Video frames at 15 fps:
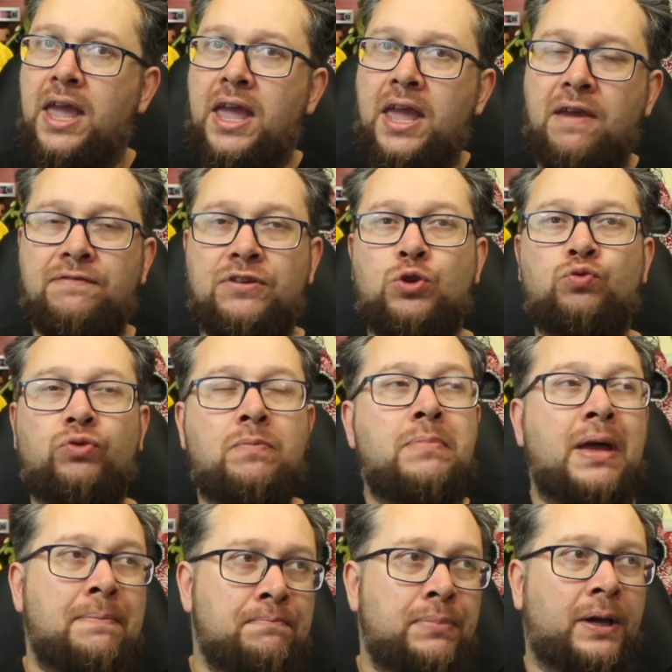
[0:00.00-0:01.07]
If you
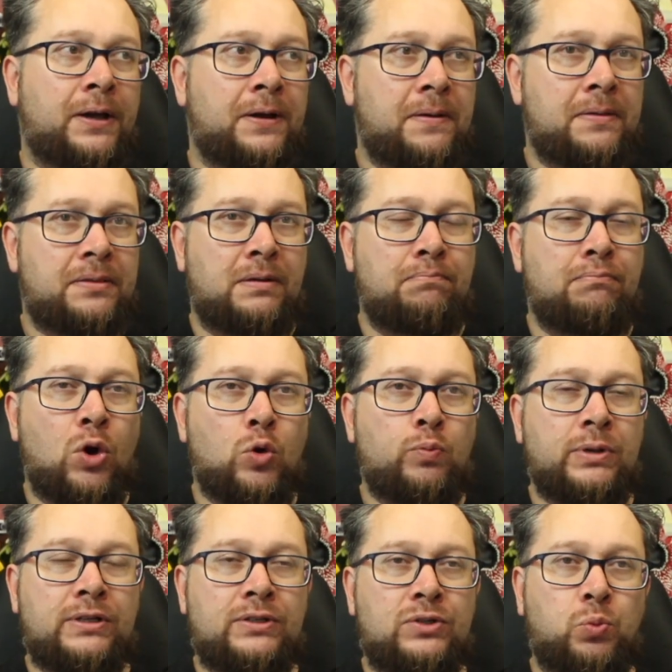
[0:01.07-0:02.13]
remember the
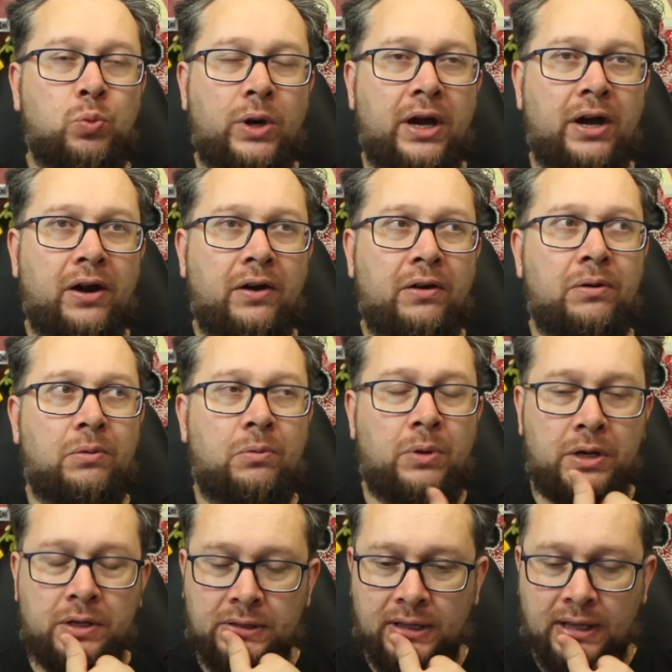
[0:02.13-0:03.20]
moment where
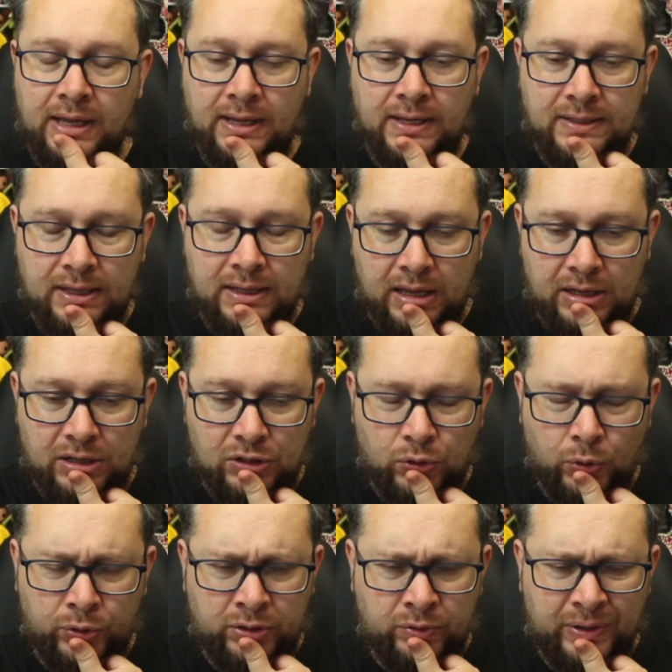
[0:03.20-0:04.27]
one of the kings in
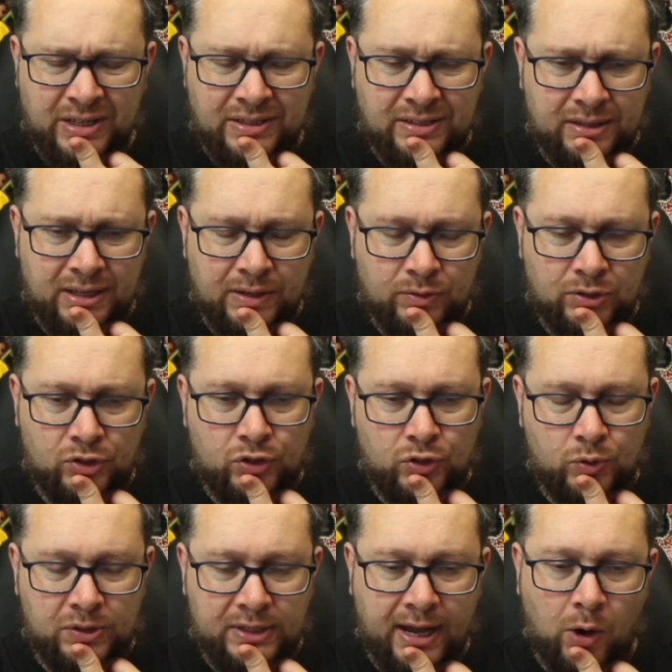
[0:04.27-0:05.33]
Lord of the Rings, I think it was the
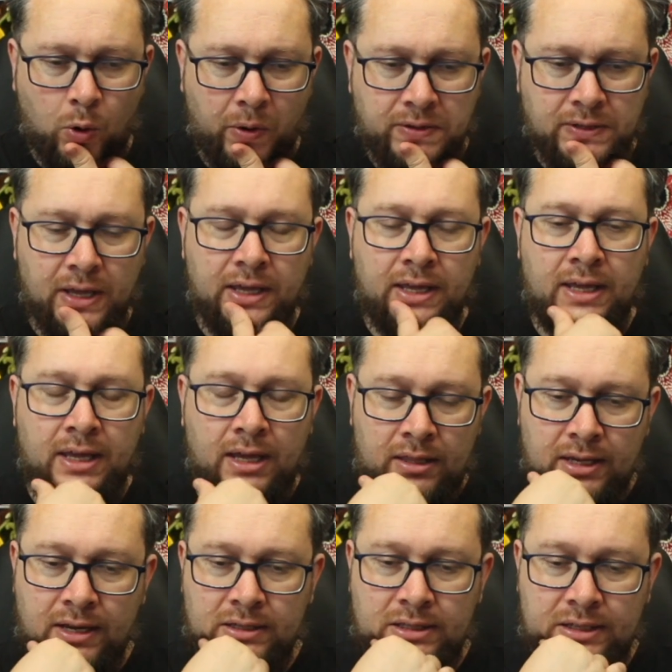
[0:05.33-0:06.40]
Two Towers,
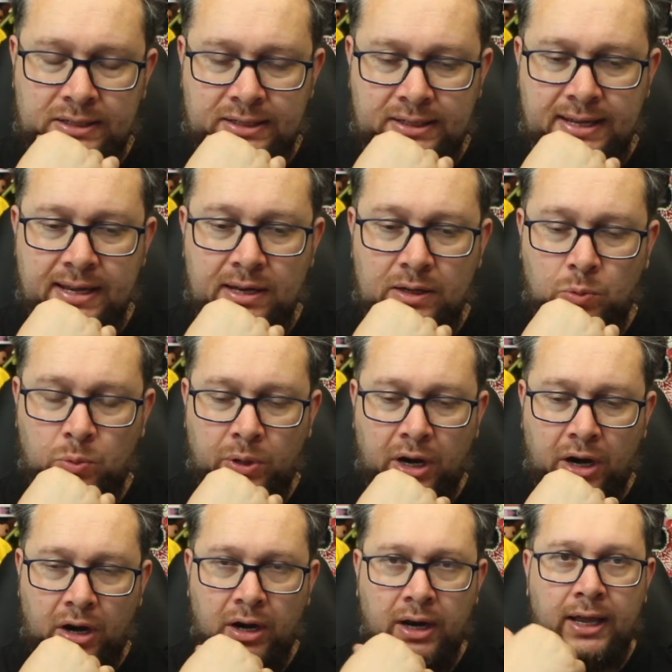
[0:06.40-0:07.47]
there's this scene
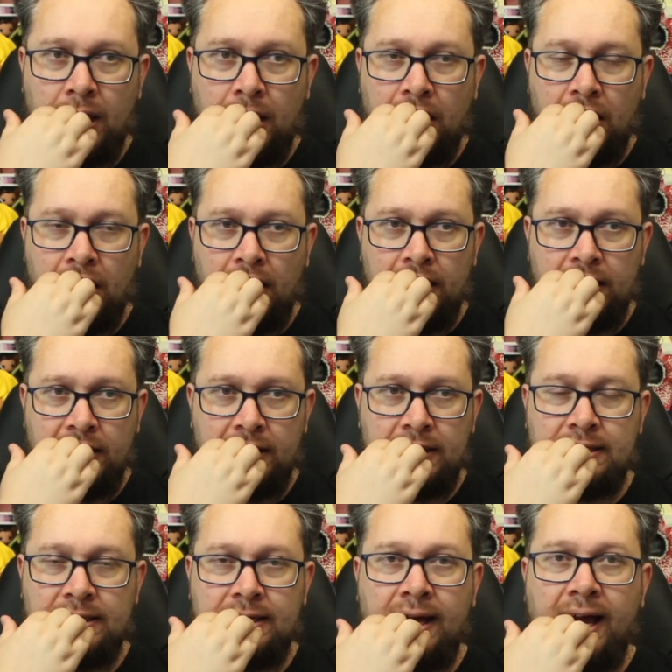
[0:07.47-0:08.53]
where
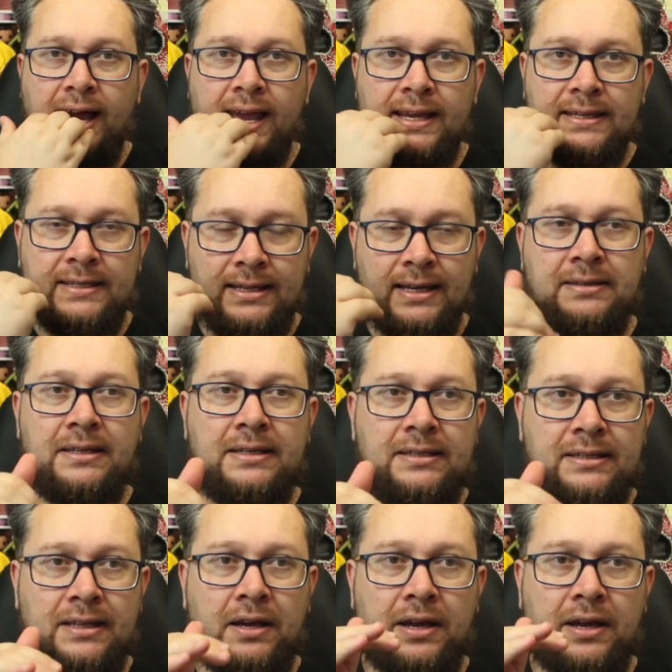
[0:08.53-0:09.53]
this guy has sent his son